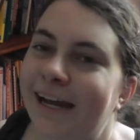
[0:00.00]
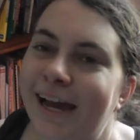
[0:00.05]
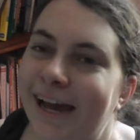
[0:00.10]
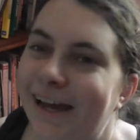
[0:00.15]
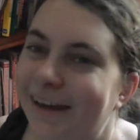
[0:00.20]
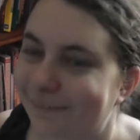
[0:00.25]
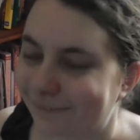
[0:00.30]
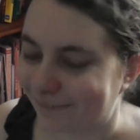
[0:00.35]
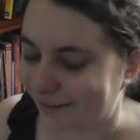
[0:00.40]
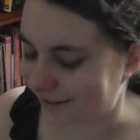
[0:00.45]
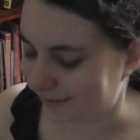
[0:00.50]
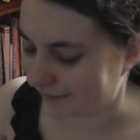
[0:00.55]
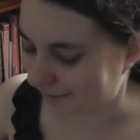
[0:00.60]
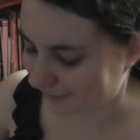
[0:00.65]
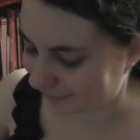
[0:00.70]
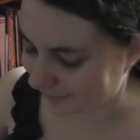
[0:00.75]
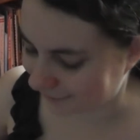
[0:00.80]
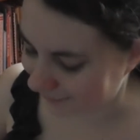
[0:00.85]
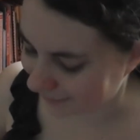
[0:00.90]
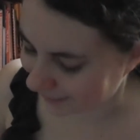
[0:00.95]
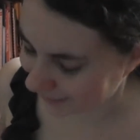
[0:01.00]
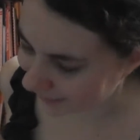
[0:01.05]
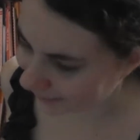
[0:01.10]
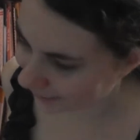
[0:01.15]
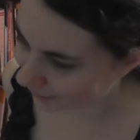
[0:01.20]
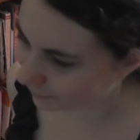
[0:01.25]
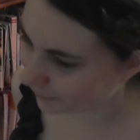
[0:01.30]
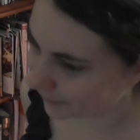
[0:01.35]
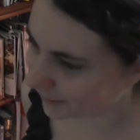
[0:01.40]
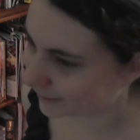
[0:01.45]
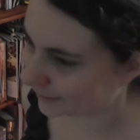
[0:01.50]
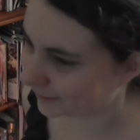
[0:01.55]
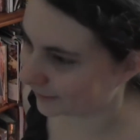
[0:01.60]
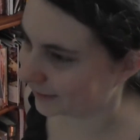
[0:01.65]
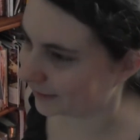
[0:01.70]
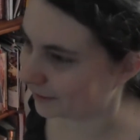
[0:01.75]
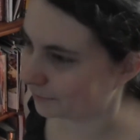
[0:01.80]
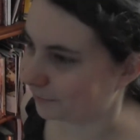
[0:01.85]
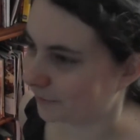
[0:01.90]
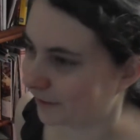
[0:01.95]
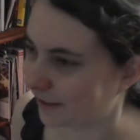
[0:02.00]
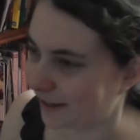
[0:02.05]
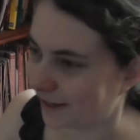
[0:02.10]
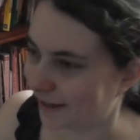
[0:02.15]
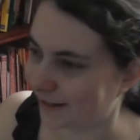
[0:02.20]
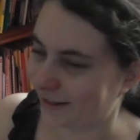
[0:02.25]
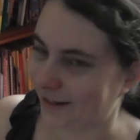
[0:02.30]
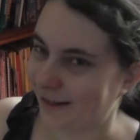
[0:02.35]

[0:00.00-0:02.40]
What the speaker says: Anyway, so that's basically the plan.